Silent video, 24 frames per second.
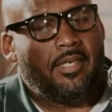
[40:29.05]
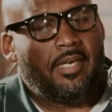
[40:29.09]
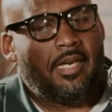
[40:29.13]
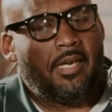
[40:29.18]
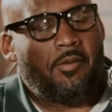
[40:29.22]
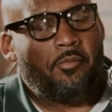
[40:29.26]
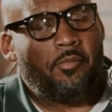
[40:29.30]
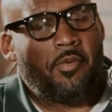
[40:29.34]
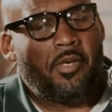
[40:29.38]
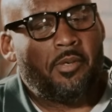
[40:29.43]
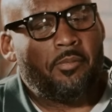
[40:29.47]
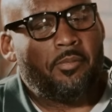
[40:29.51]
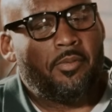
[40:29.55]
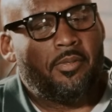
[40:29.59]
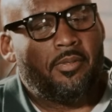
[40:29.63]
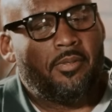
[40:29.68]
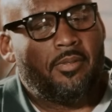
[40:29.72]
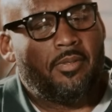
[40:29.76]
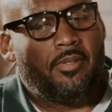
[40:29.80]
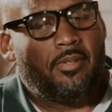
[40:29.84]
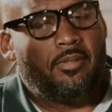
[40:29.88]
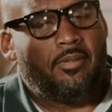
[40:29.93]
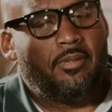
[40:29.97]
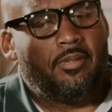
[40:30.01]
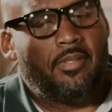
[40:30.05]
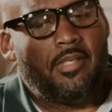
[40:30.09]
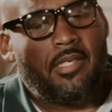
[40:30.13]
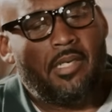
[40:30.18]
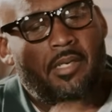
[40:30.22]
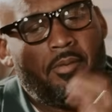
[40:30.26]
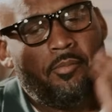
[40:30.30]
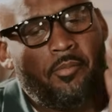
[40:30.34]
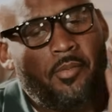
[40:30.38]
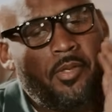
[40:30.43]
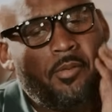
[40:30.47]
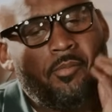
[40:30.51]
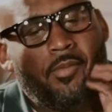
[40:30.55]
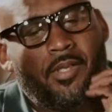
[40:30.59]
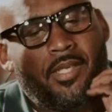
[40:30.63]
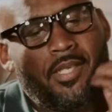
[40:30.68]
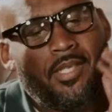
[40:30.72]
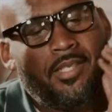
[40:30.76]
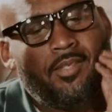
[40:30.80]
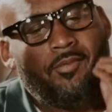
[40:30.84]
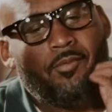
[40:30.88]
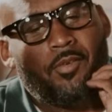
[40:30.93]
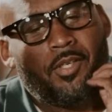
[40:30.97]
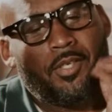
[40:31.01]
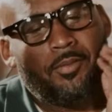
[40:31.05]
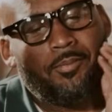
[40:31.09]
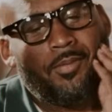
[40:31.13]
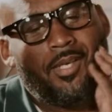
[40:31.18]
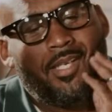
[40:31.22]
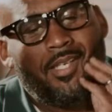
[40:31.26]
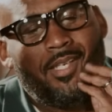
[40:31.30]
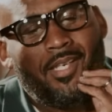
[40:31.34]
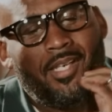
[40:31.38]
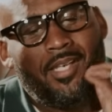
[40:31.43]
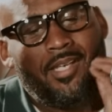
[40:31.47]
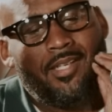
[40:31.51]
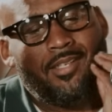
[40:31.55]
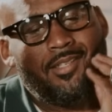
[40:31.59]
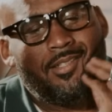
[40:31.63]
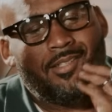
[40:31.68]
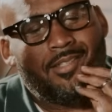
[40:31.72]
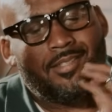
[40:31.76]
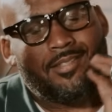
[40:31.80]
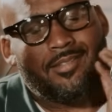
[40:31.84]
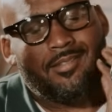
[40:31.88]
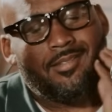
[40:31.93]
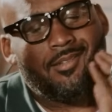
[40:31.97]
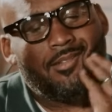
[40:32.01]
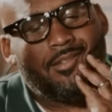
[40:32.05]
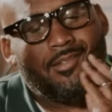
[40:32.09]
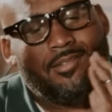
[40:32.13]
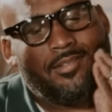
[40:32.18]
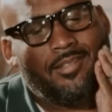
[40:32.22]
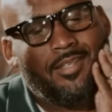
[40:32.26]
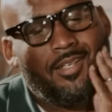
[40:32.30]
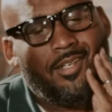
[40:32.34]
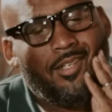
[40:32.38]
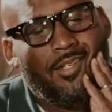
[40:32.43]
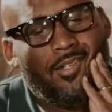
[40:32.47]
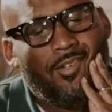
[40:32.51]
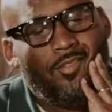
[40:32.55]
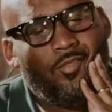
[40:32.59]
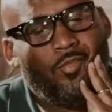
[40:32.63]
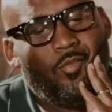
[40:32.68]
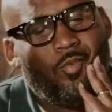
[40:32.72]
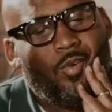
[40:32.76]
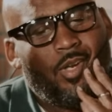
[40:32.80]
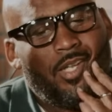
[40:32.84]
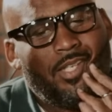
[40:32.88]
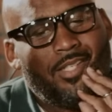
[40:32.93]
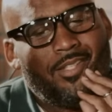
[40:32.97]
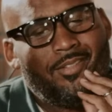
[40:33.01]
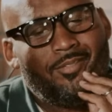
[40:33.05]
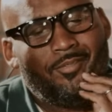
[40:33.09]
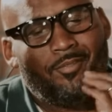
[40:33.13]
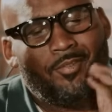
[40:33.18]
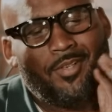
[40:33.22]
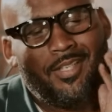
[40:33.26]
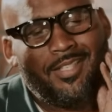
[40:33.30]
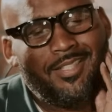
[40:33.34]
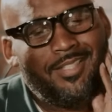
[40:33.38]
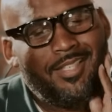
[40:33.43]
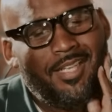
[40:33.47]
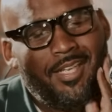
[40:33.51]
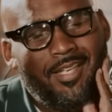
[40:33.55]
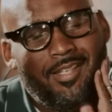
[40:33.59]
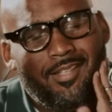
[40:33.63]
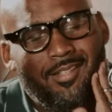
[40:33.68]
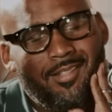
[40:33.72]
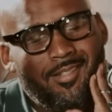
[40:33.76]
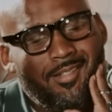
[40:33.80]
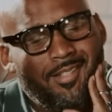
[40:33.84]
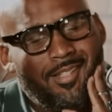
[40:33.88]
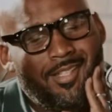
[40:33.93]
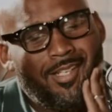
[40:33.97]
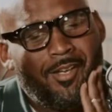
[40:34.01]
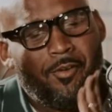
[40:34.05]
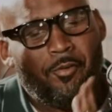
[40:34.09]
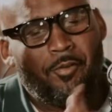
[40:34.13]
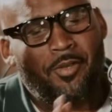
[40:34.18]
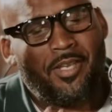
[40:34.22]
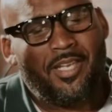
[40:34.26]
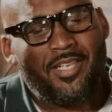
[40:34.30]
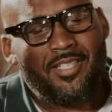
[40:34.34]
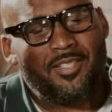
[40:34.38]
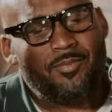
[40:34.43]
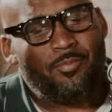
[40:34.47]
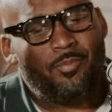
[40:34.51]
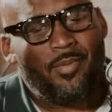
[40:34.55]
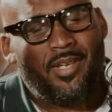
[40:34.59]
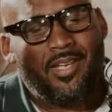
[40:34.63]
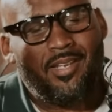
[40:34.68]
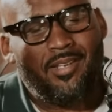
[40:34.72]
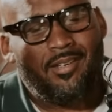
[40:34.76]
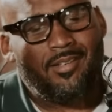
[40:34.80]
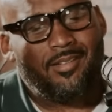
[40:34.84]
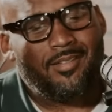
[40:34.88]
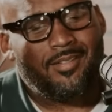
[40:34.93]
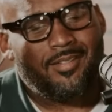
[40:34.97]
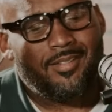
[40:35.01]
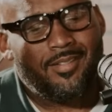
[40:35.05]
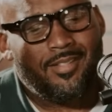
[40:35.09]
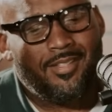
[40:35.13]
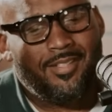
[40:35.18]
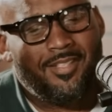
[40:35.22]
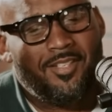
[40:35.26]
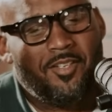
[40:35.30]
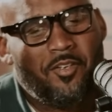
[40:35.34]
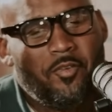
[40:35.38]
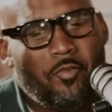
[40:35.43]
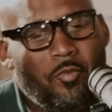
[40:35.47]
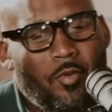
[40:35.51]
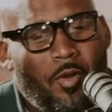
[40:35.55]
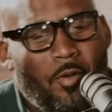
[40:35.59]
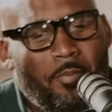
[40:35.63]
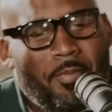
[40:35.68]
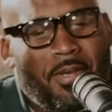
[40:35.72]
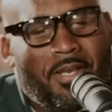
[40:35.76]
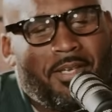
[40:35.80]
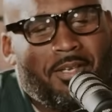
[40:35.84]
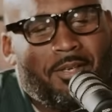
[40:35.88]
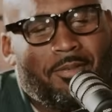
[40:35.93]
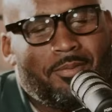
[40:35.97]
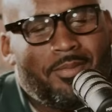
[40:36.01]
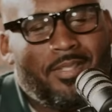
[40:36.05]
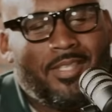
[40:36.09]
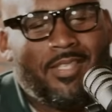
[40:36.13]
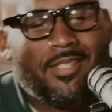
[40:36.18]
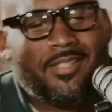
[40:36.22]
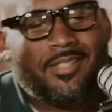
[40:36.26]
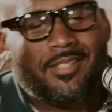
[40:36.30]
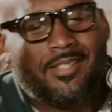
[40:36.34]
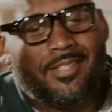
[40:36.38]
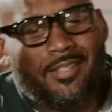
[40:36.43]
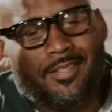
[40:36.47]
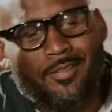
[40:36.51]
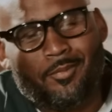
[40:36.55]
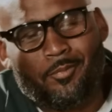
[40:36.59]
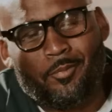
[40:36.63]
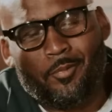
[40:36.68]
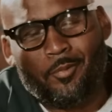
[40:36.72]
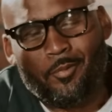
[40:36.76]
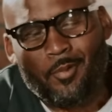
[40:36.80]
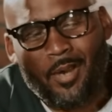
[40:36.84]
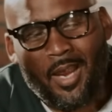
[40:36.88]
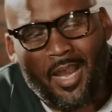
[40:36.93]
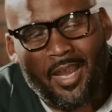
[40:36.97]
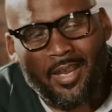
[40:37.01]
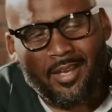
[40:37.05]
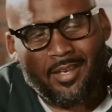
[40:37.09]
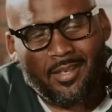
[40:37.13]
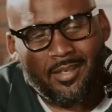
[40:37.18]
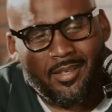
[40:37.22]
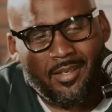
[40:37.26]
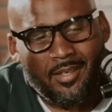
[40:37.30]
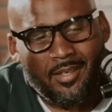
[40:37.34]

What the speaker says: I remember getting one of my letters one day, go catch mail, walk back up there and sit on the rack.